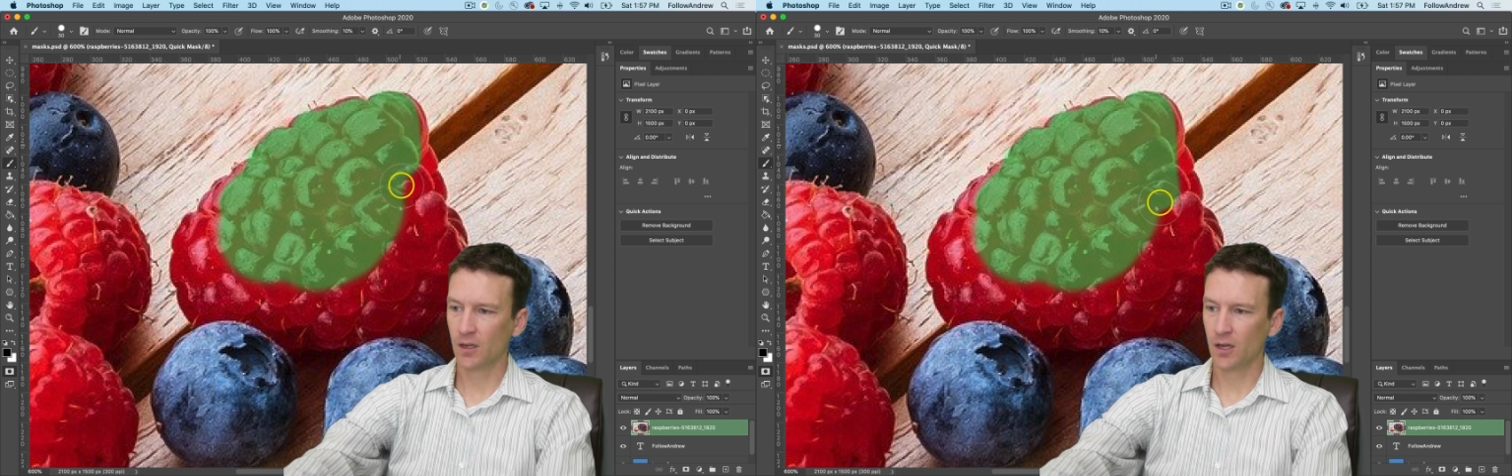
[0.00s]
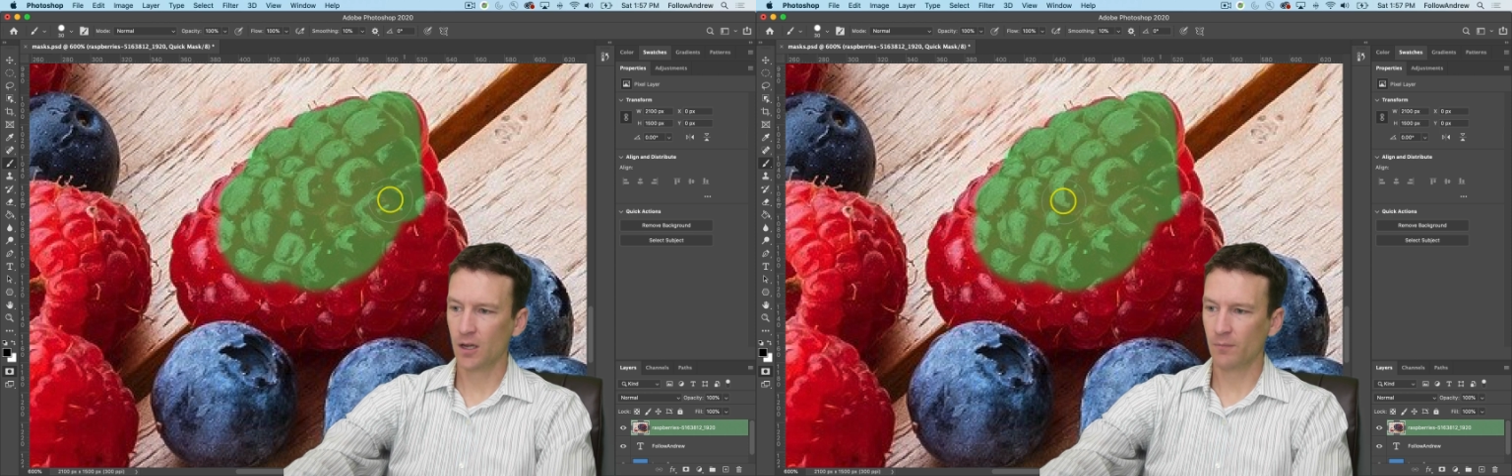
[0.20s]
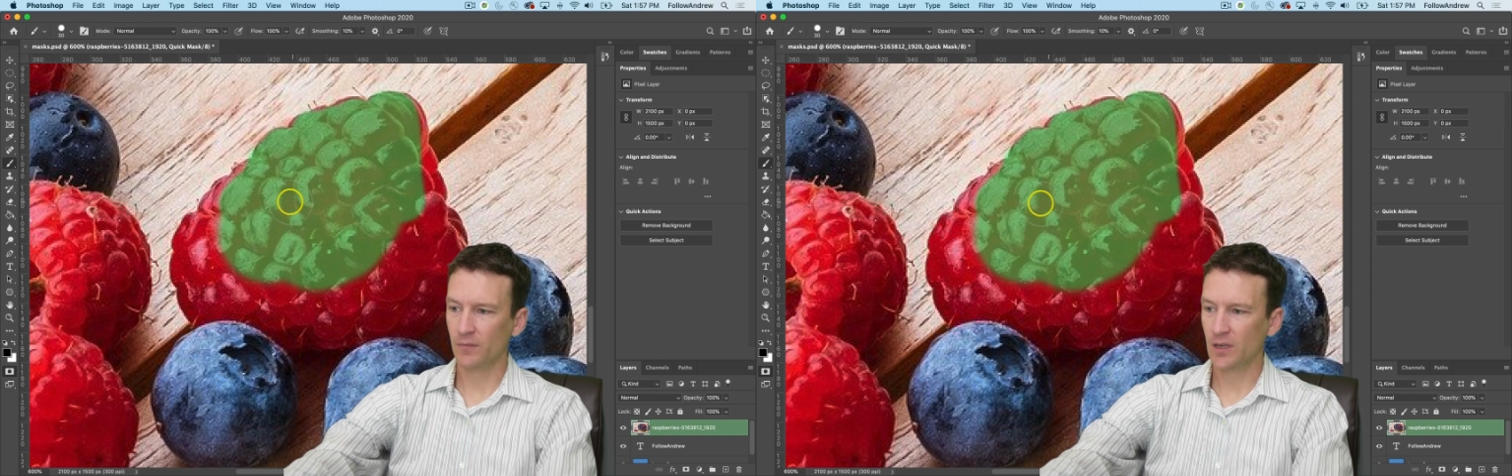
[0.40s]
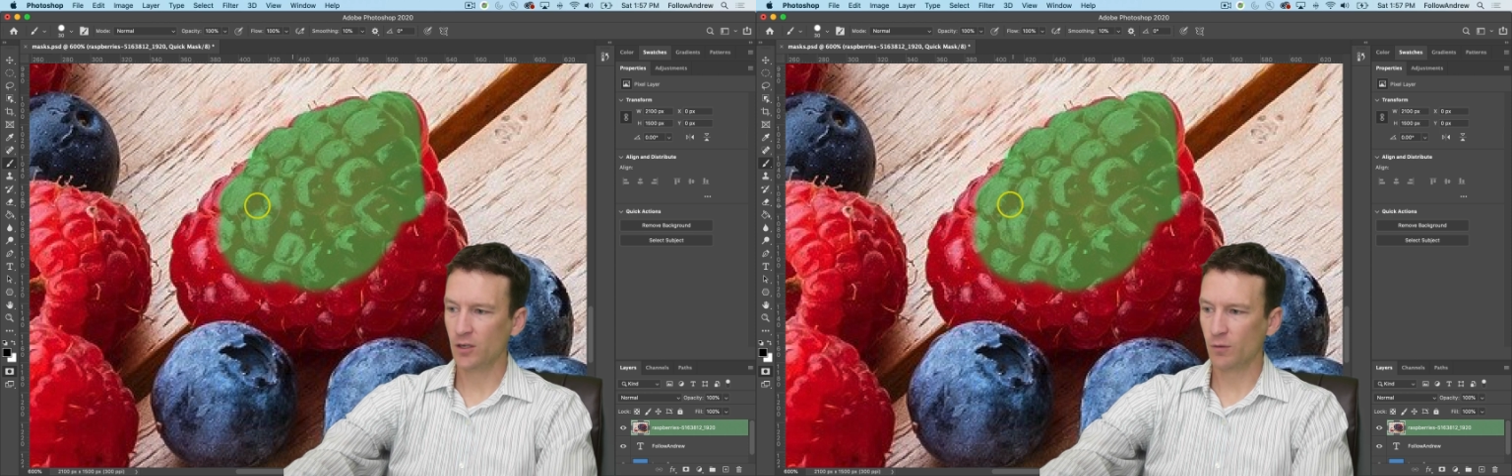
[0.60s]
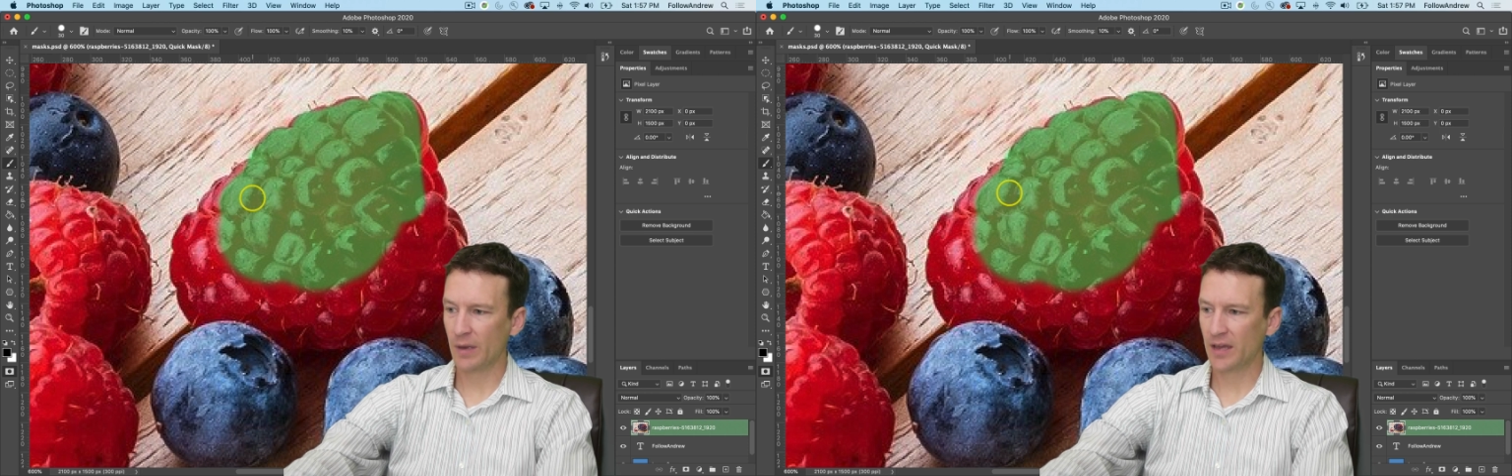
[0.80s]
um,
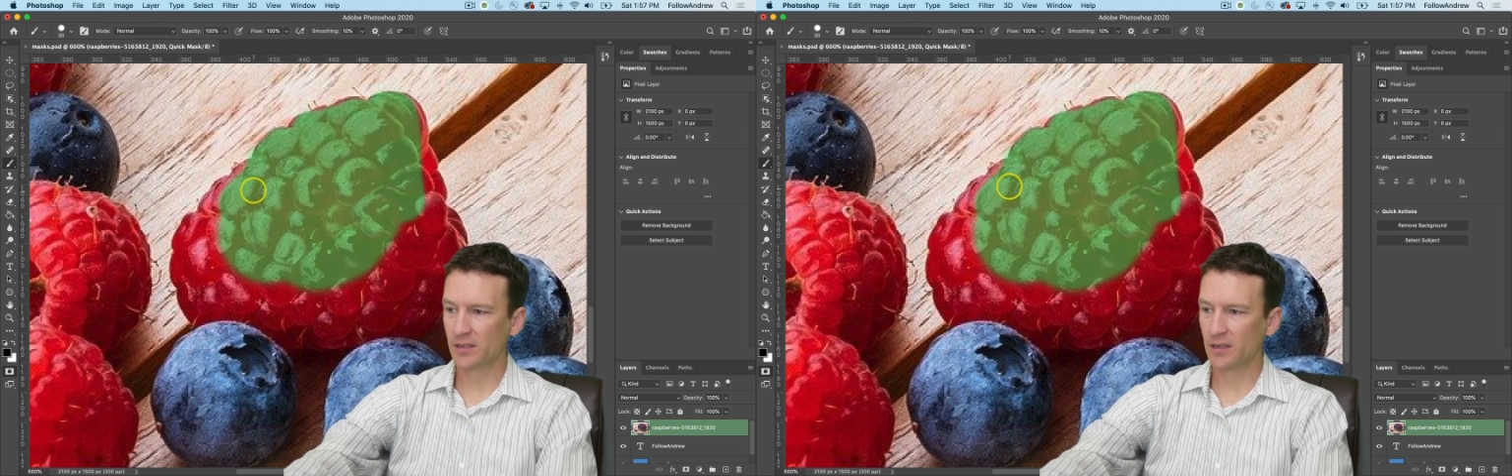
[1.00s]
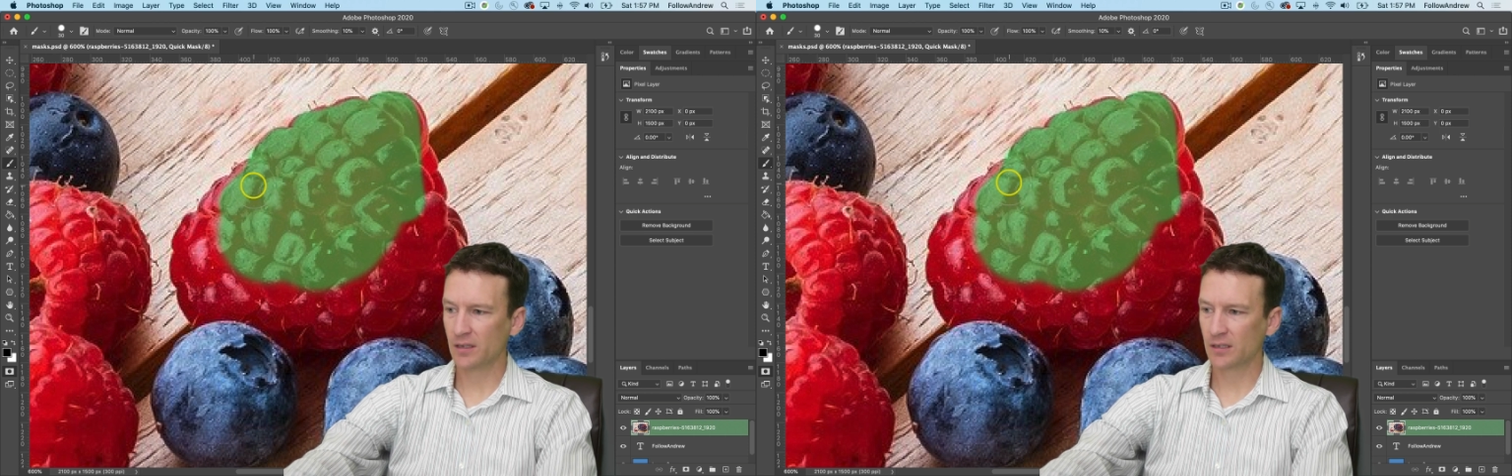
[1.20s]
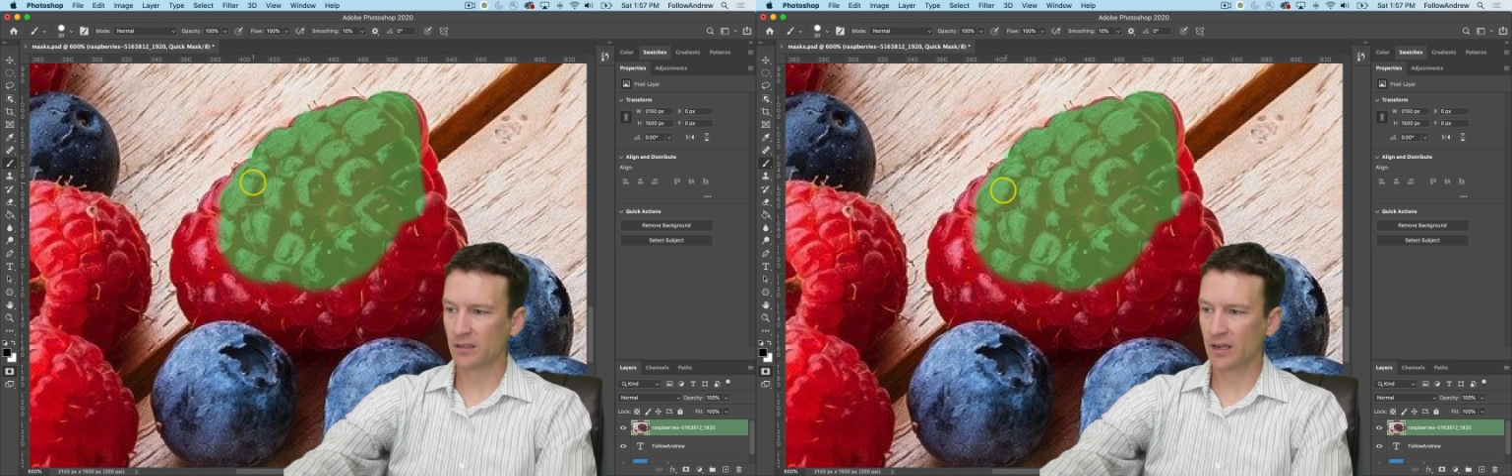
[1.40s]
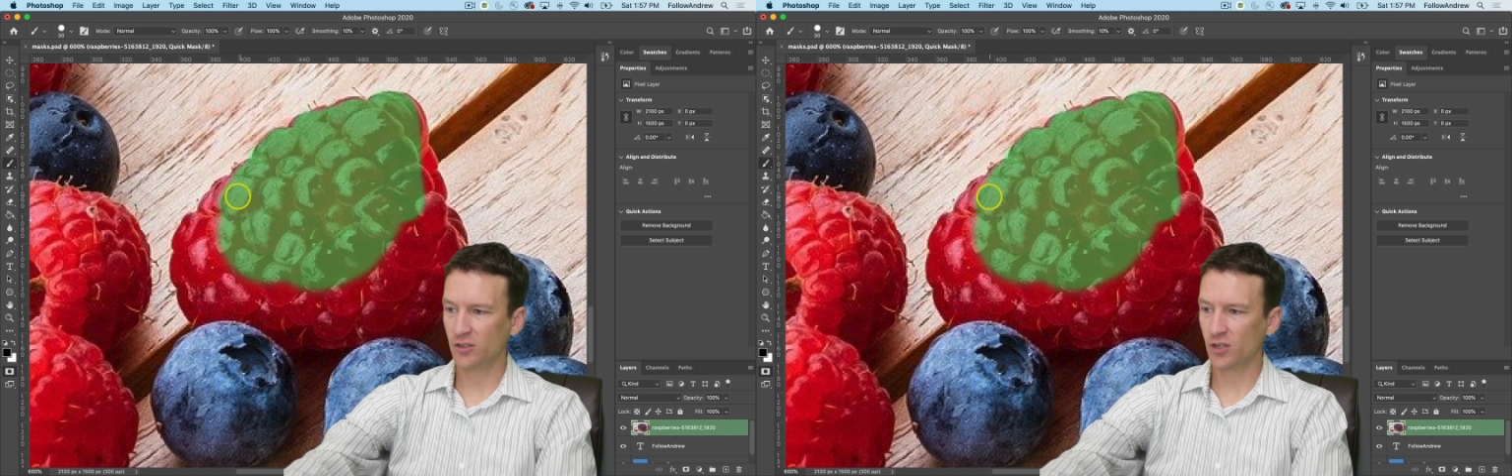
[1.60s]
in your masking to select